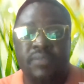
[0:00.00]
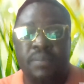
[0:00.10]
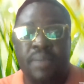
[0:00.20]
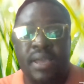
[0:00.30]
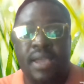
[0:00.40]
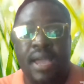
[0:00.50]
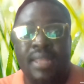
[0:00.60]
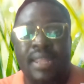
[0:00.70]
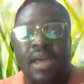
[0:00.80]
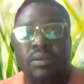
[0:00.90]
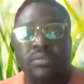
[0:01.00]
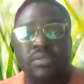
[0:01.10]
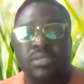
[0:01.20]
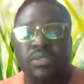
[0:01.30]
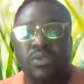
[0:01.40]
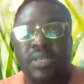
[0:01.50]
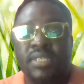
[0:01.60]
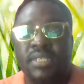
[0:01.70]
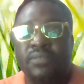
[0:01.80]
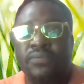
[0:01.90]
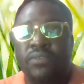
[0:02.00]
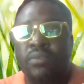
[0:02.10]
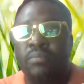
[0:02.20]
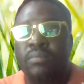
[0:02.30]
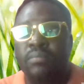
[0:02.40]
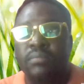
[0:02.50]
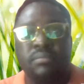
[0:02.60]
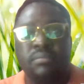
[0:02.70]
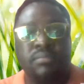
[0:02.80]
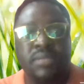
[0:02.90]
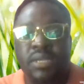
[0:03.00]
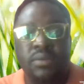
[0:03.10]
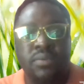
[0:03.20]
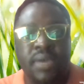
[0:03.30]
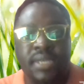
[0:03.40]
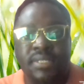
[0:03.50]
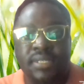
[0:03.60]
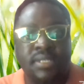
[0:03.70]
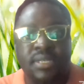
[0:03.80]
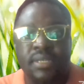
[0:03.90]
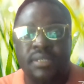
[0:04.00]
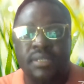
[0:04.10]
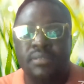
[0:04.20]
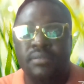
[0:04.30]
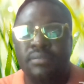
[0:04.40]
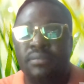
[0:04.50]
If the bank allows USSD from new, existing,